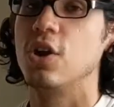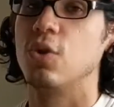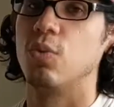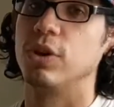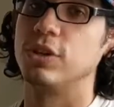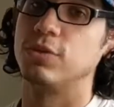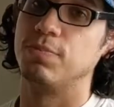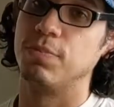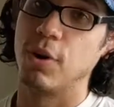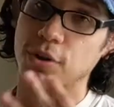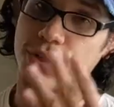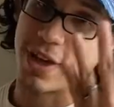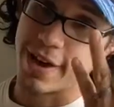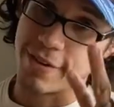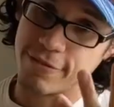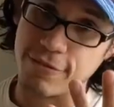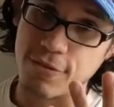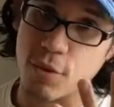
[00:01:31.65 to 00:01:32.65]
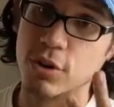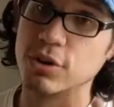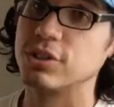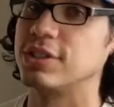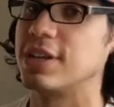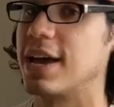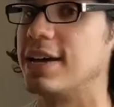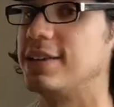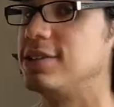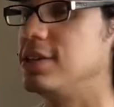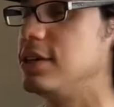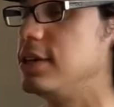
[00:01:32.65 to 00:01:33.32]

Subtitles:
which both have 4 sides